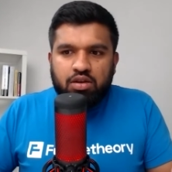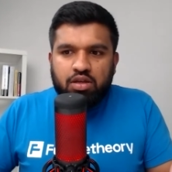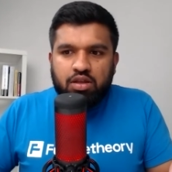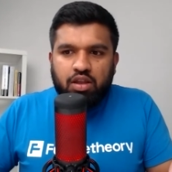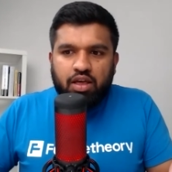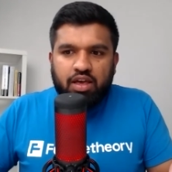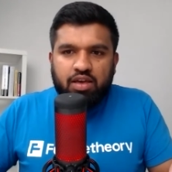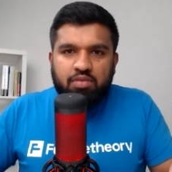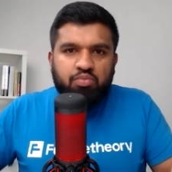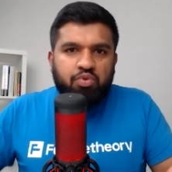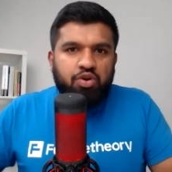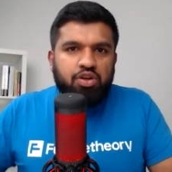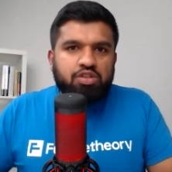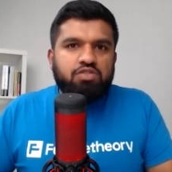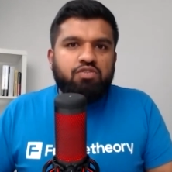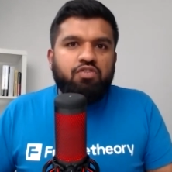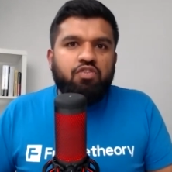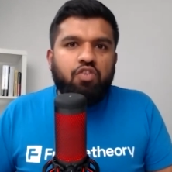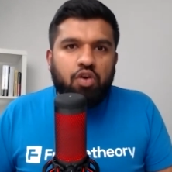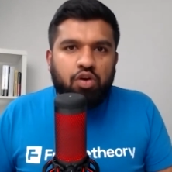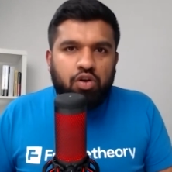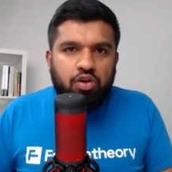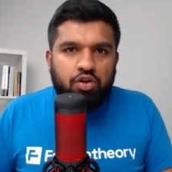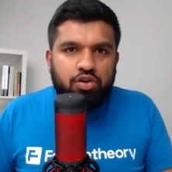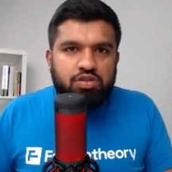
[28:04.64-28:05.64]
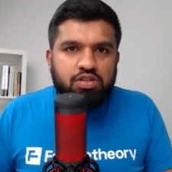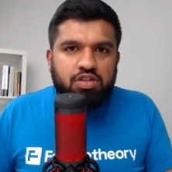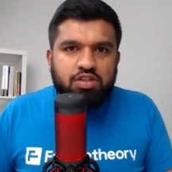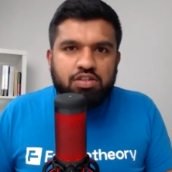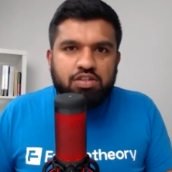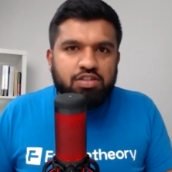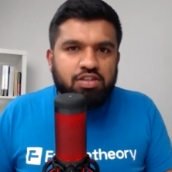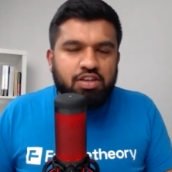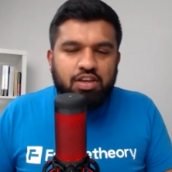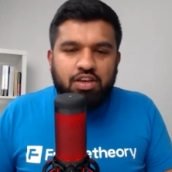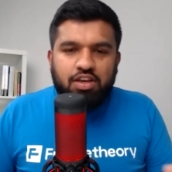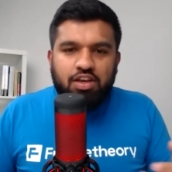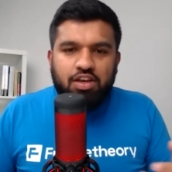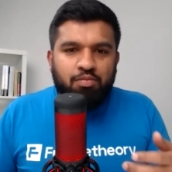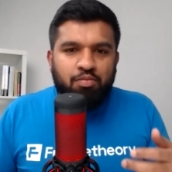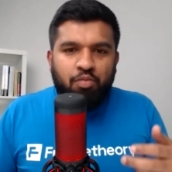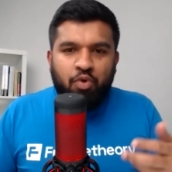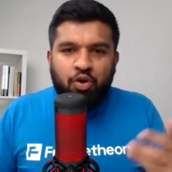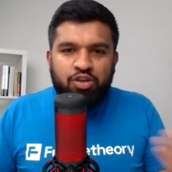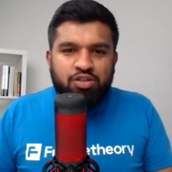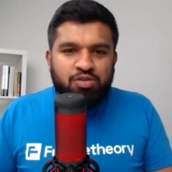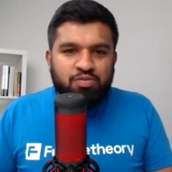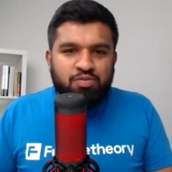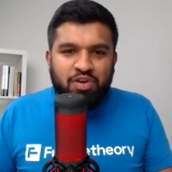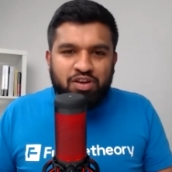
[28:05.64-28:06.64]
like press photos, because
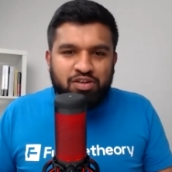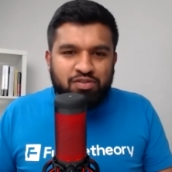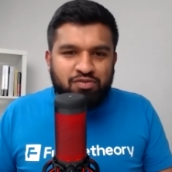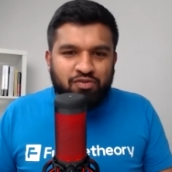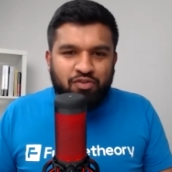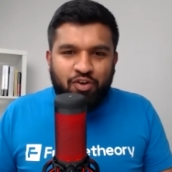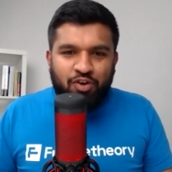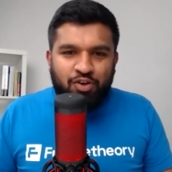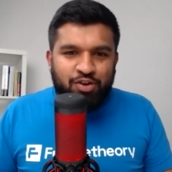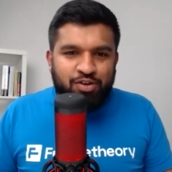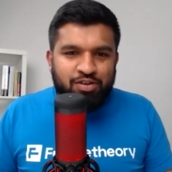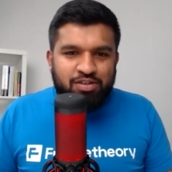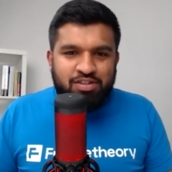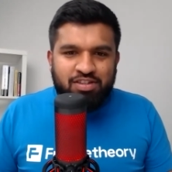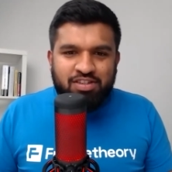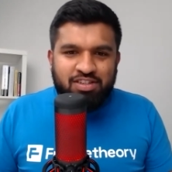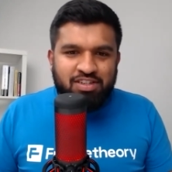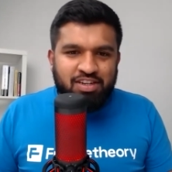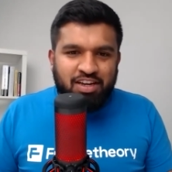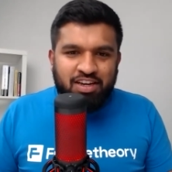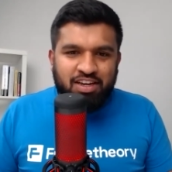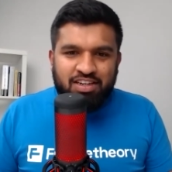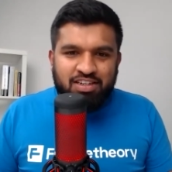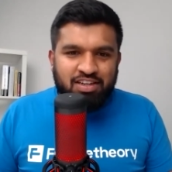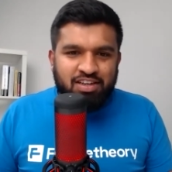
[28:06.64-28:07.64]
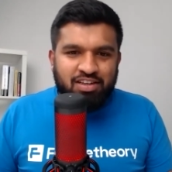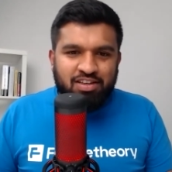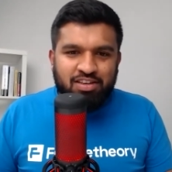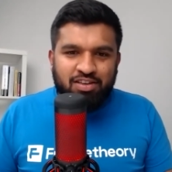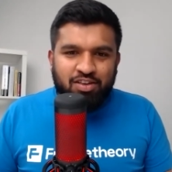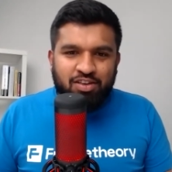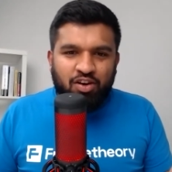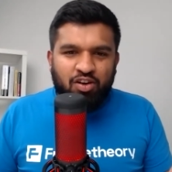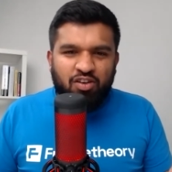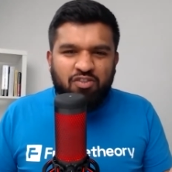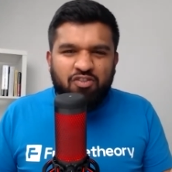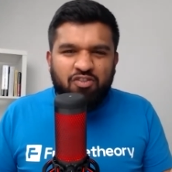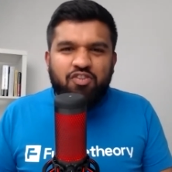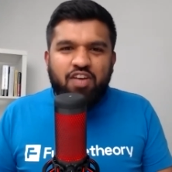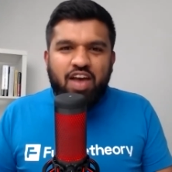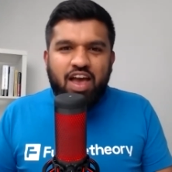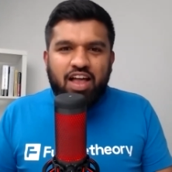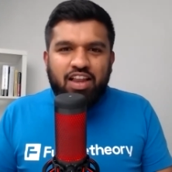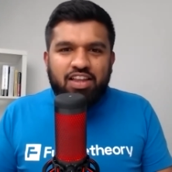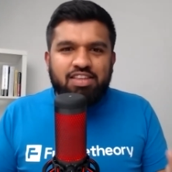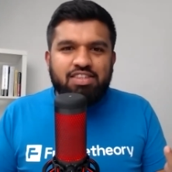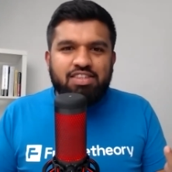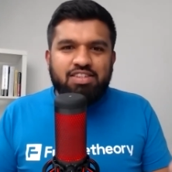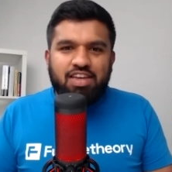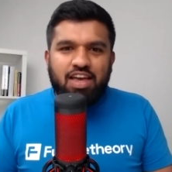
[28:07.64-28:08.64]
most press photos stick to
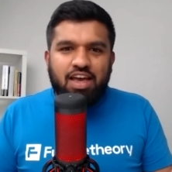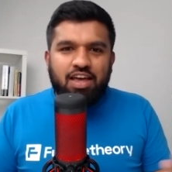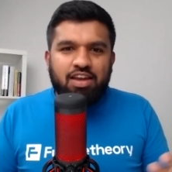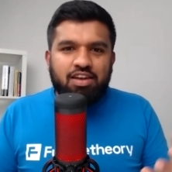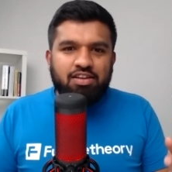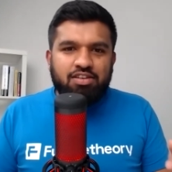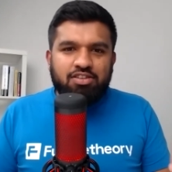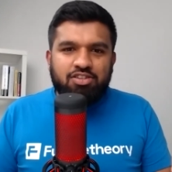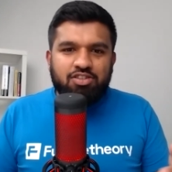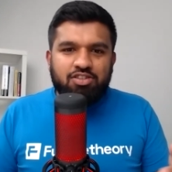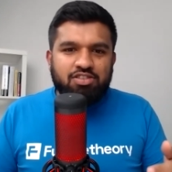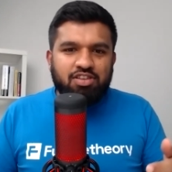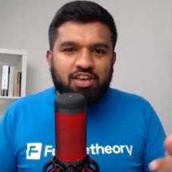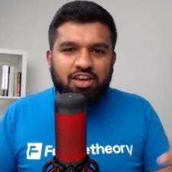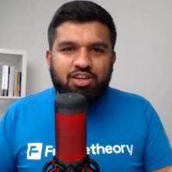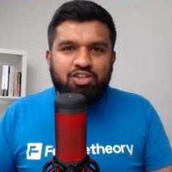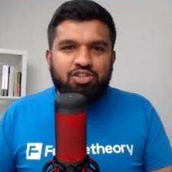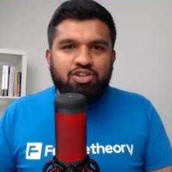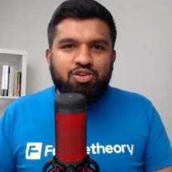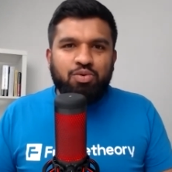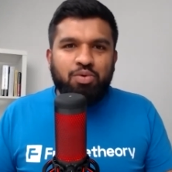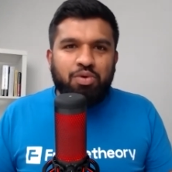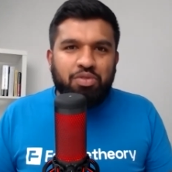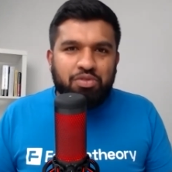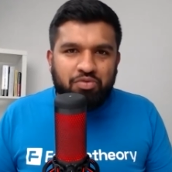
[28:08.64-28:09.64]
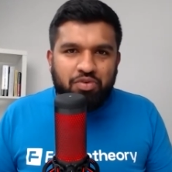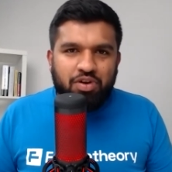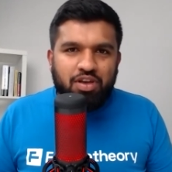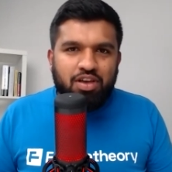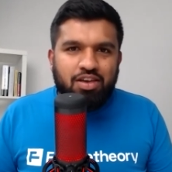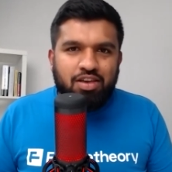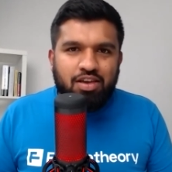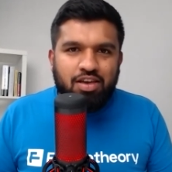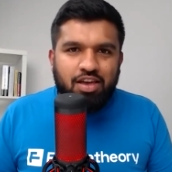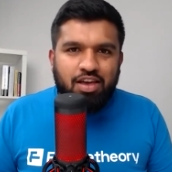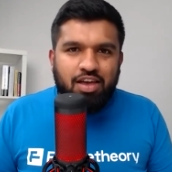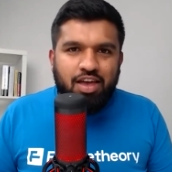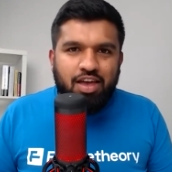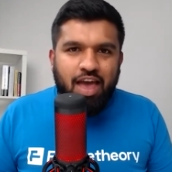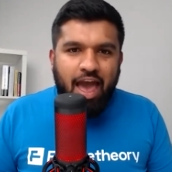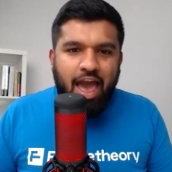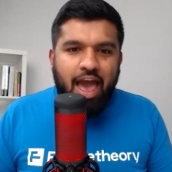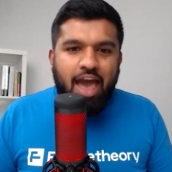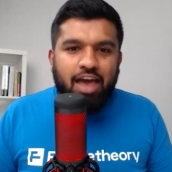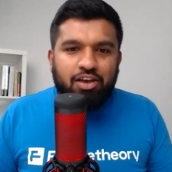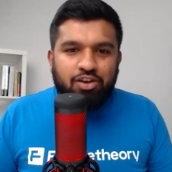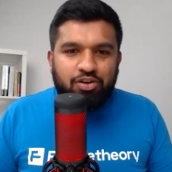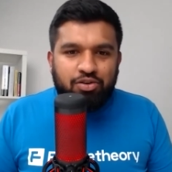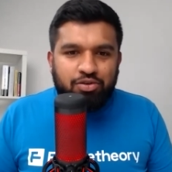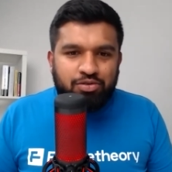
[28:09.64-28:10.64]
fairly standard, just like two or three
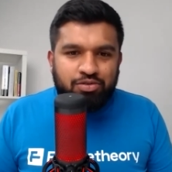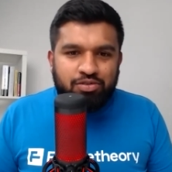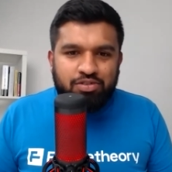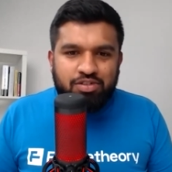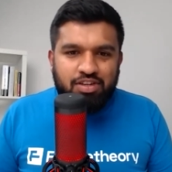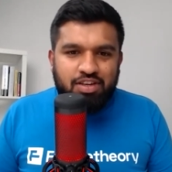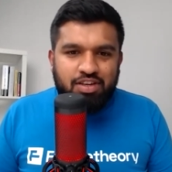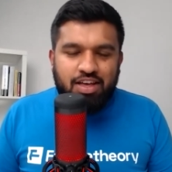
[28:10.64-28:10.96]
angles.